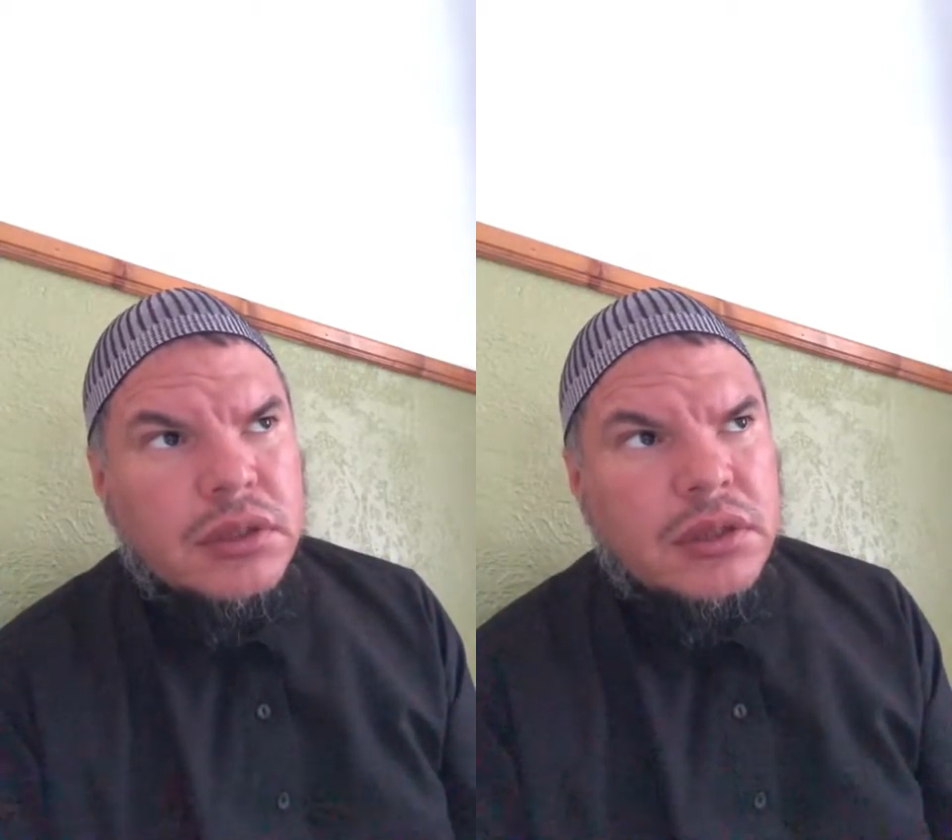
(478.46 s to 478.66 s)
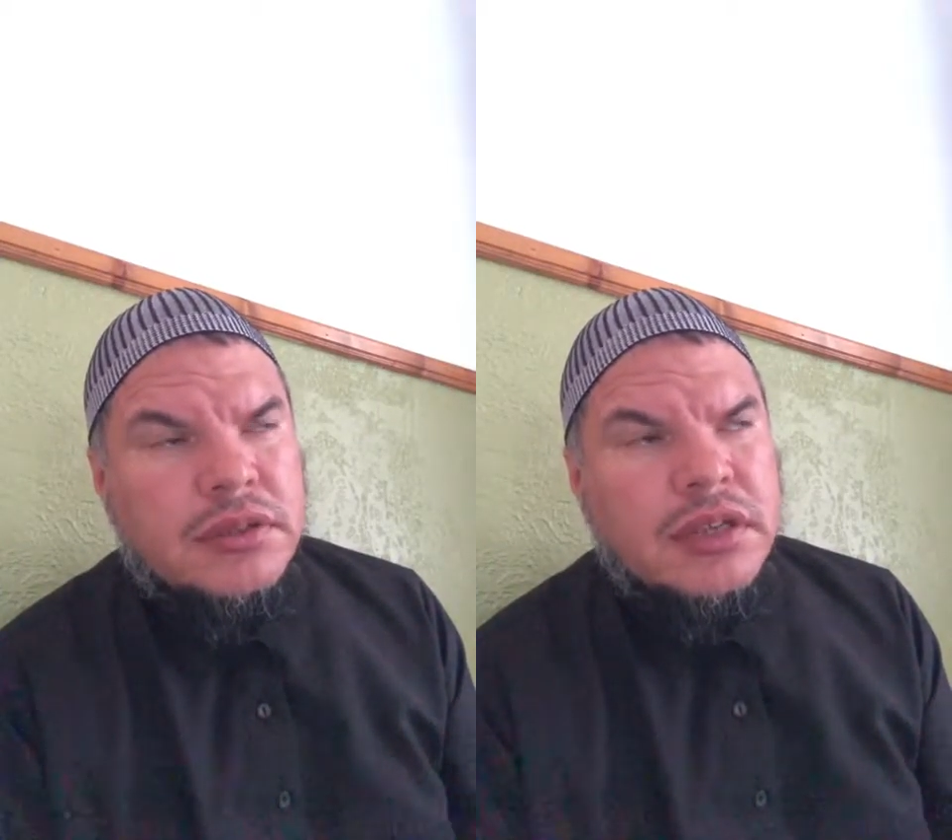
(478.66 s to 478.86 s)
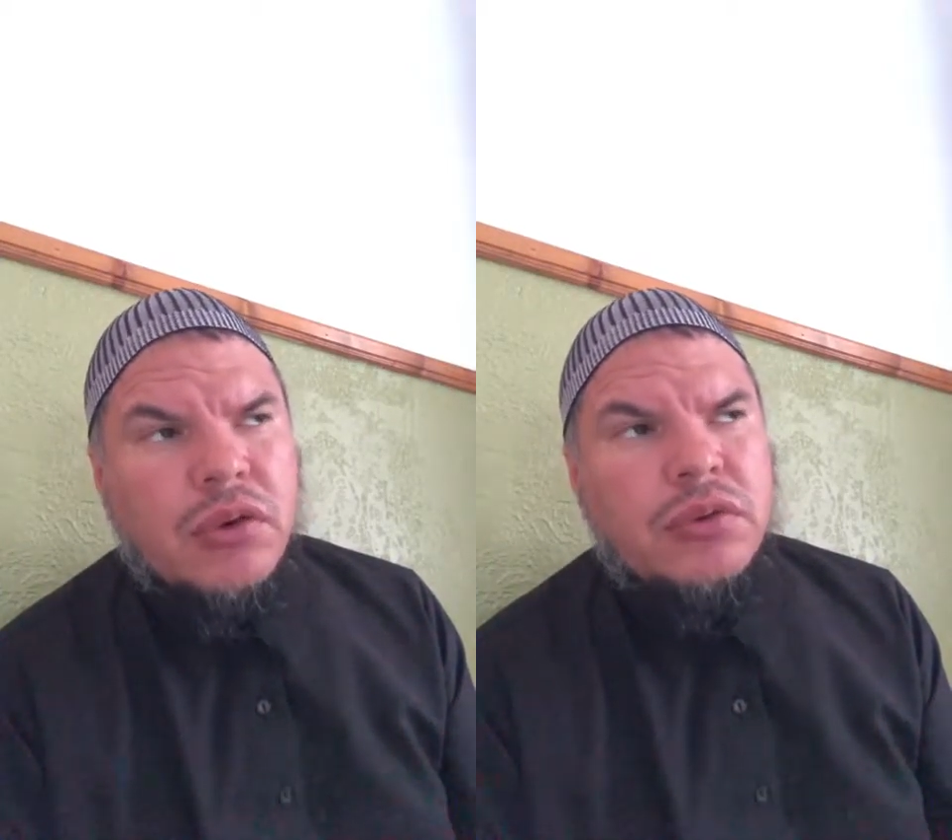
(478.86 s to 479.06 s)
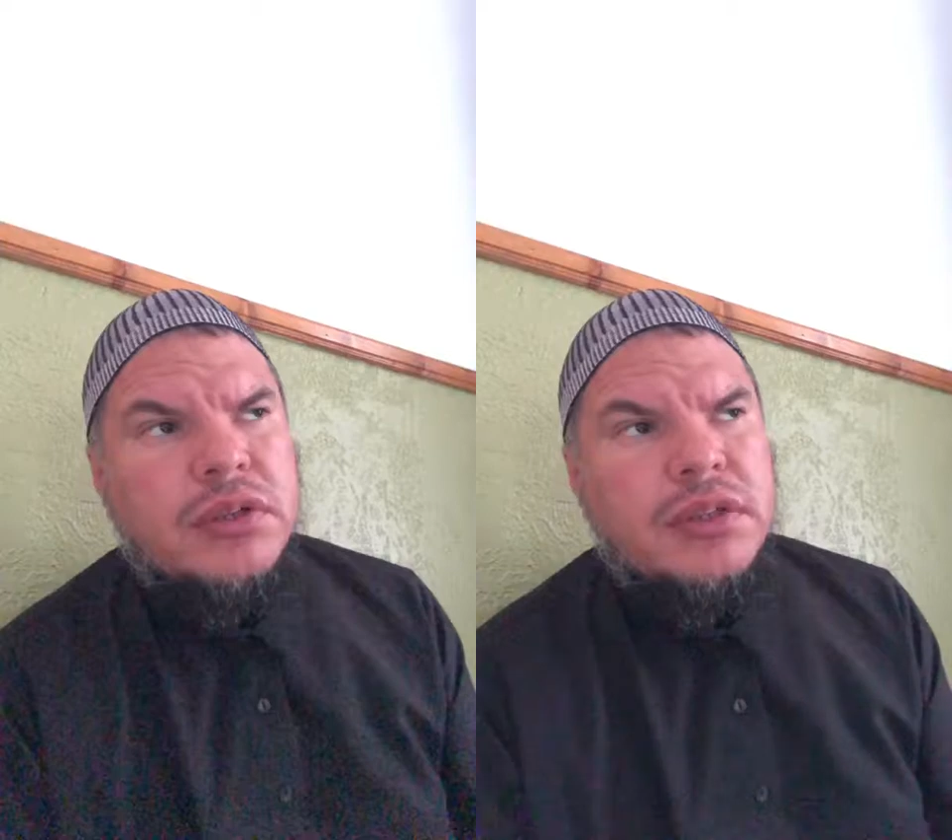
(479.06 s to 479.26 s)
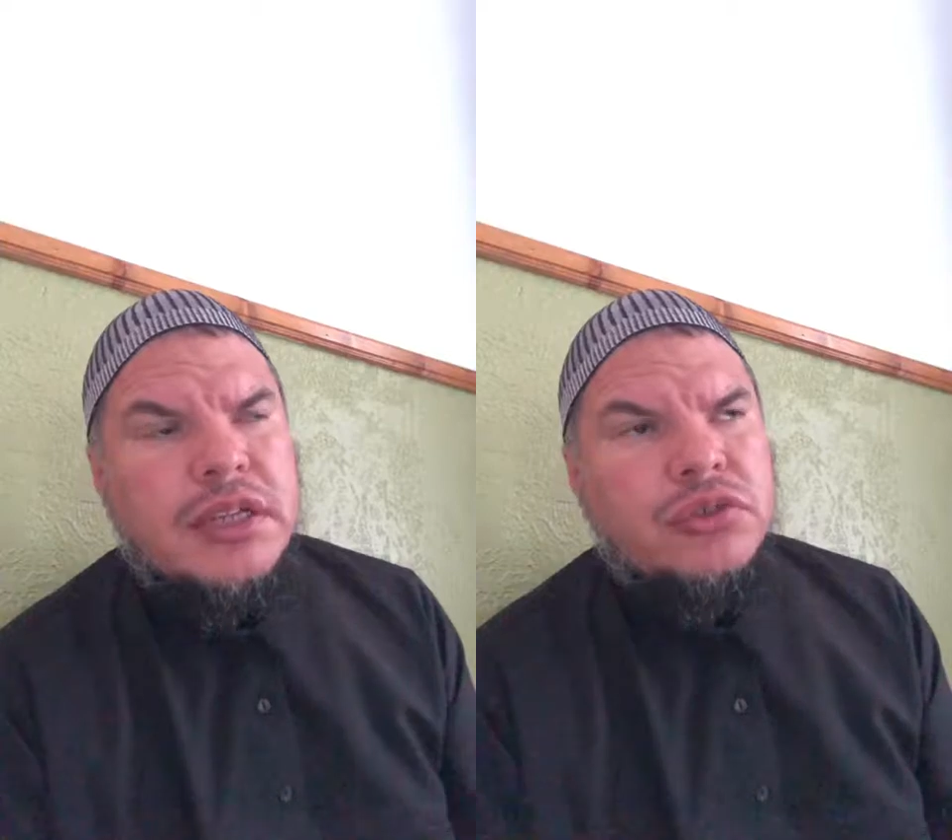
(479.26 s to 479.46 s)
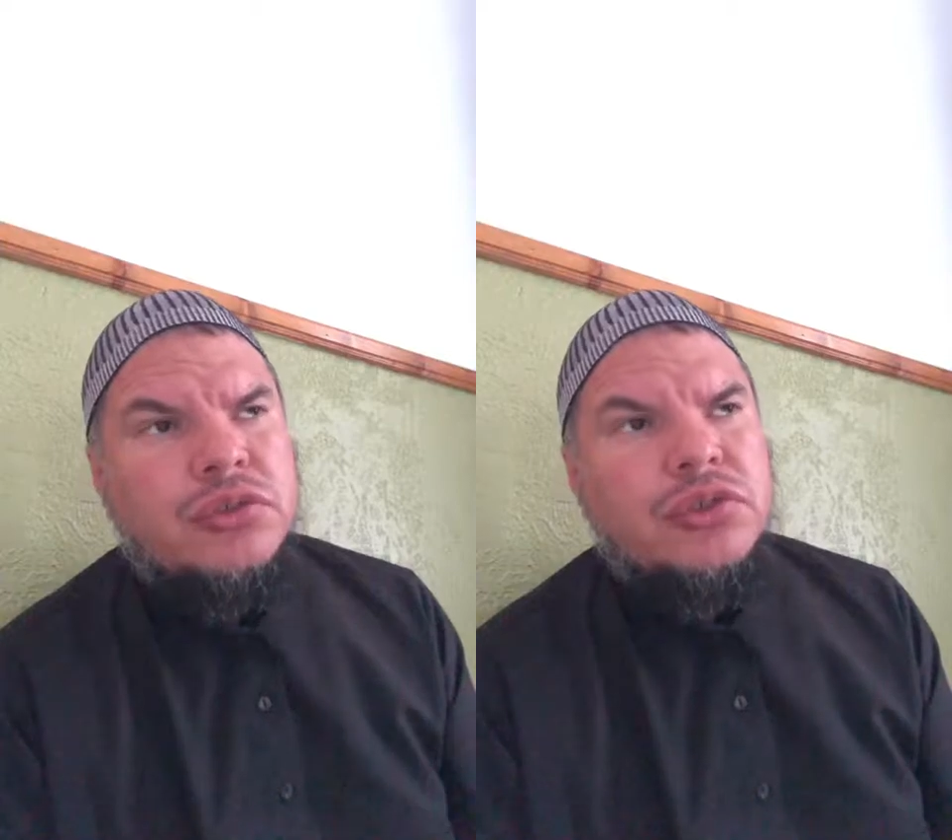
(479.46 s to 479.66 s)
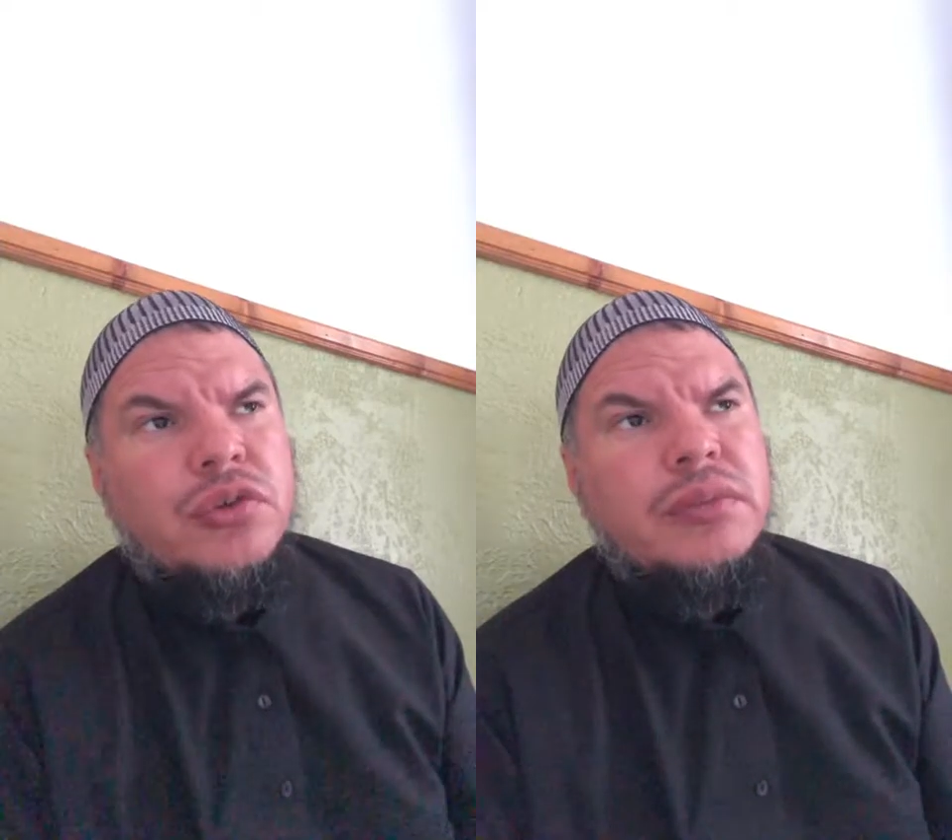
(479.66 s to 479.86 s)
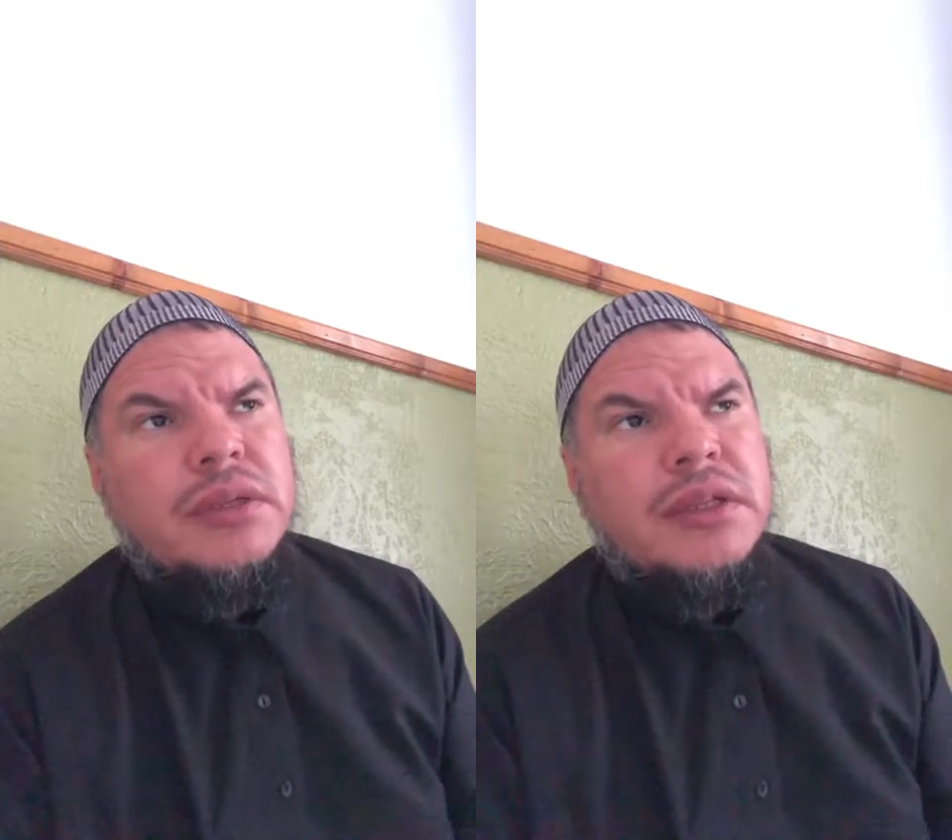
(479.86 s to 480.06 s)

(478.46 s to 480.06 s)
is not only that you show me